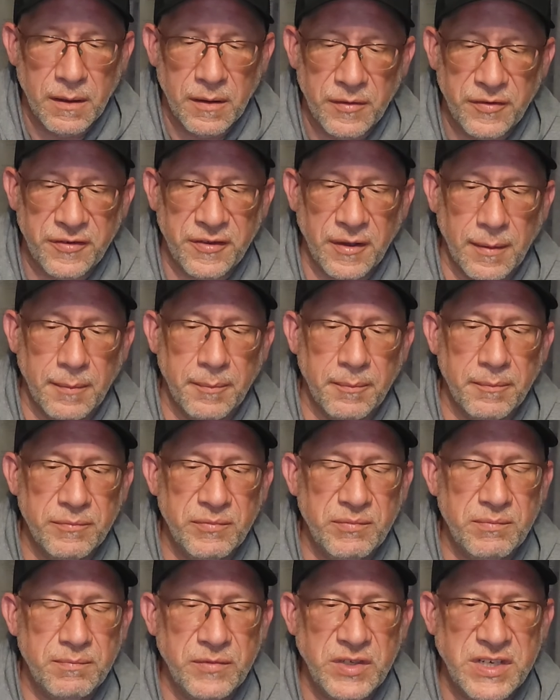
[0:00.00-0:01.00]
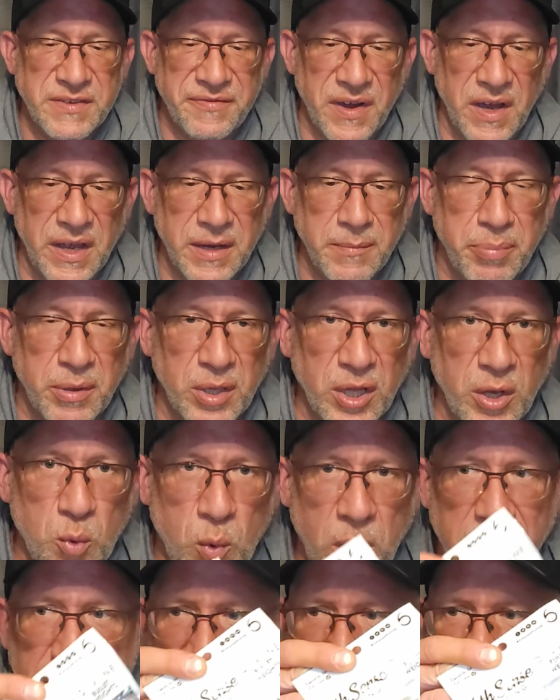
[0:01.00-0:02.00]
some divine bullet
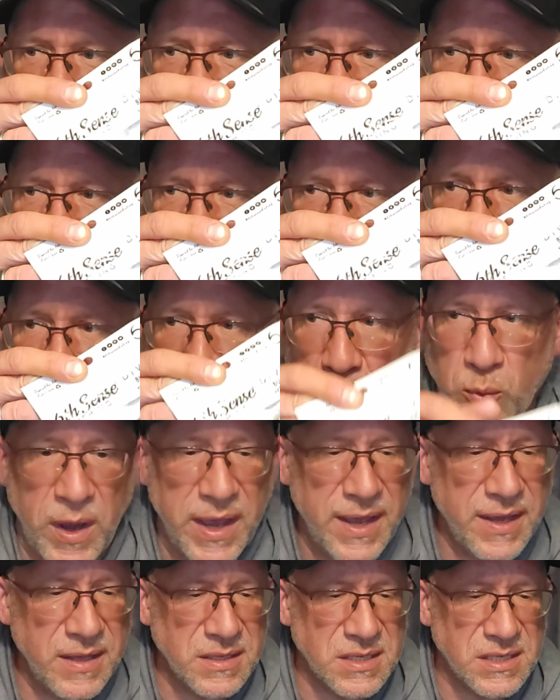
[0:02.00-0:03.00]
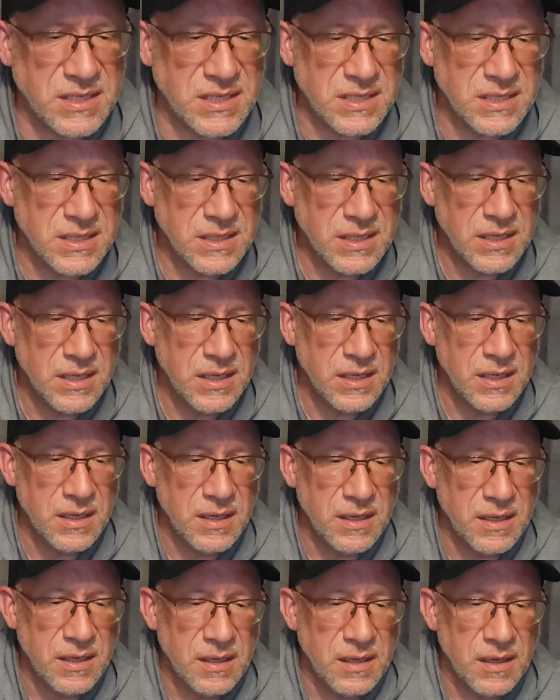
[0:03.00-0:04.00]
weights, just lead weights,
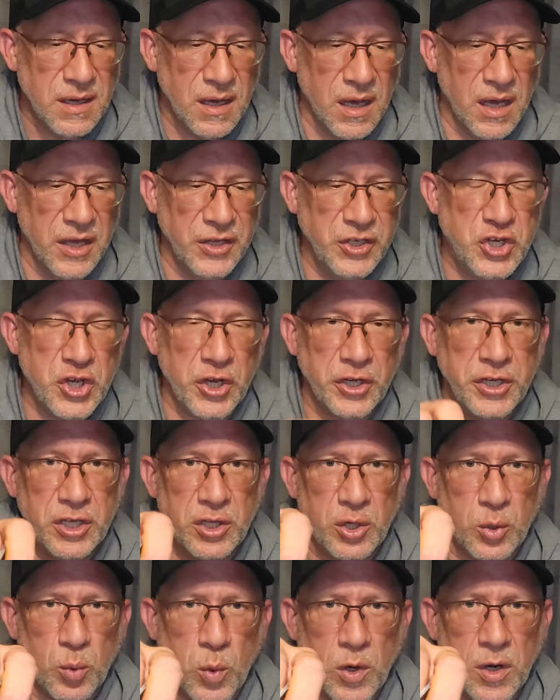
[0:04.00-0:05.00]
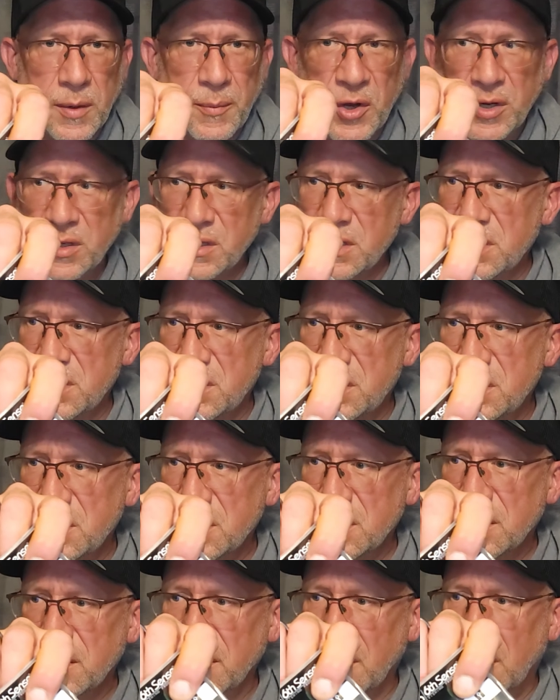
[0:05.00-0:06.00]
jugular worm hooks,
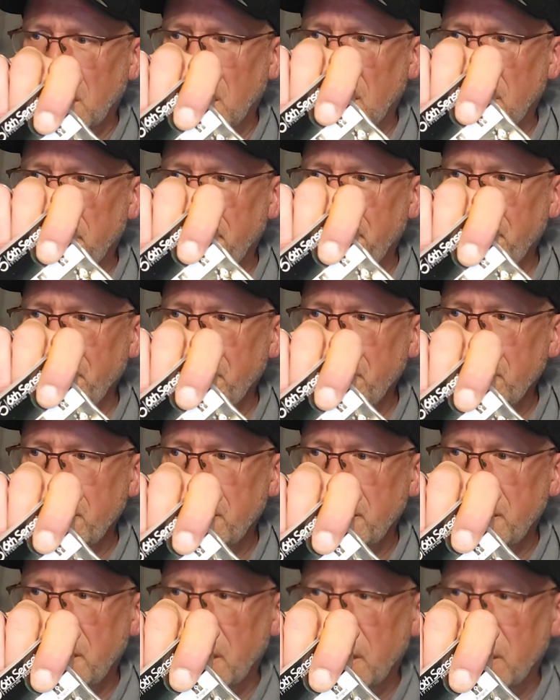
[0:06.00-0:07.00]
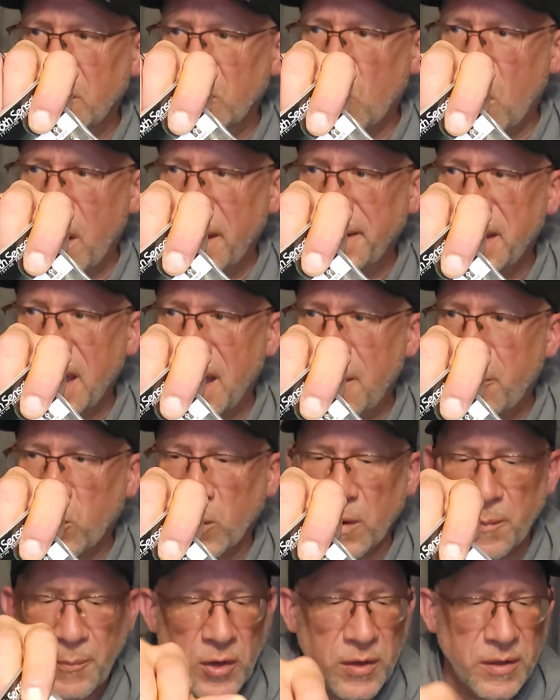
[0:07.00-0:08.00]
the wide gap
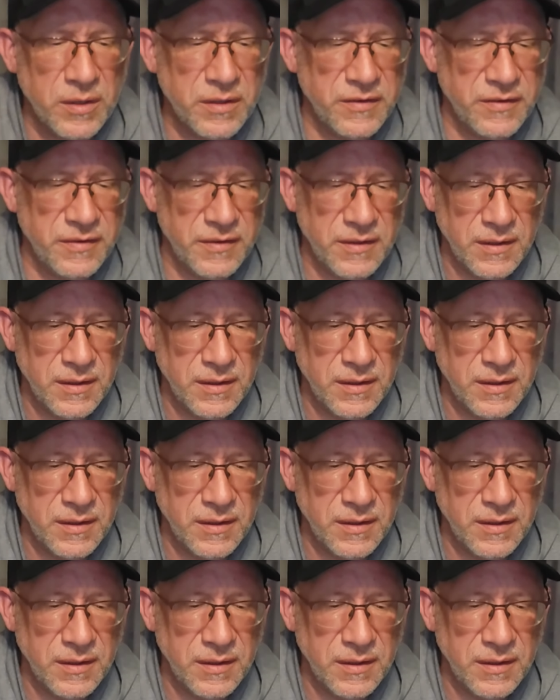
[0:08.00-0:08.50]
worm hooks,